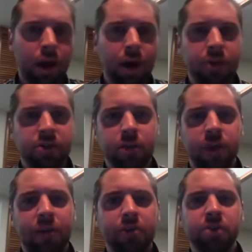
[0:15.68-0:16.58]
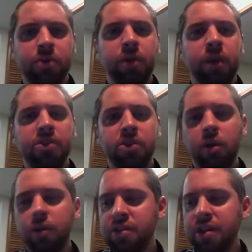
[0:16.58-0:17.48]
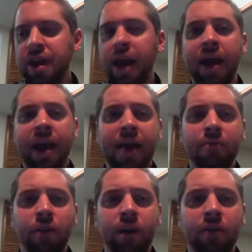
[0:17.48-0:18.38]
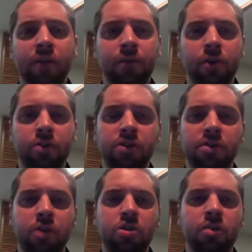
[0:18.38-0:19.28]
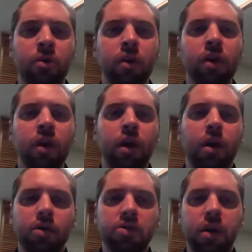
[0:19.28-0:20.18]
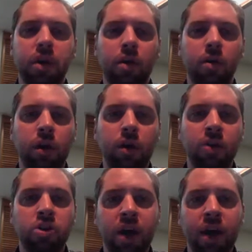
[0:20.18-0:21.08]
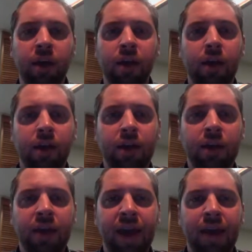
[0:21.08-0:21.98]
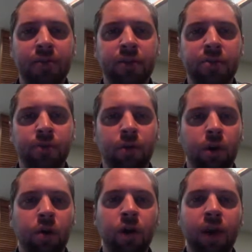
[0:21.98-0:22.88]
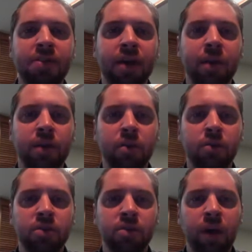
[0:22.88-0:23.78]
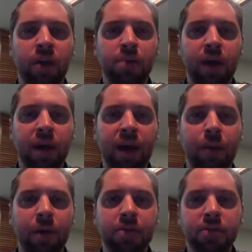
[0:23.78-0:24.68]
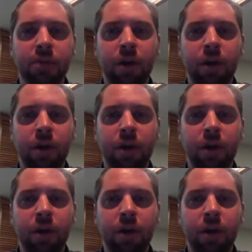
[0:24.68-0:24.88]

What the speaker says: So we have these three readings to go over today. I have graded the first discussion board, so you can check in Canvas for your grades on those, as well as my comments.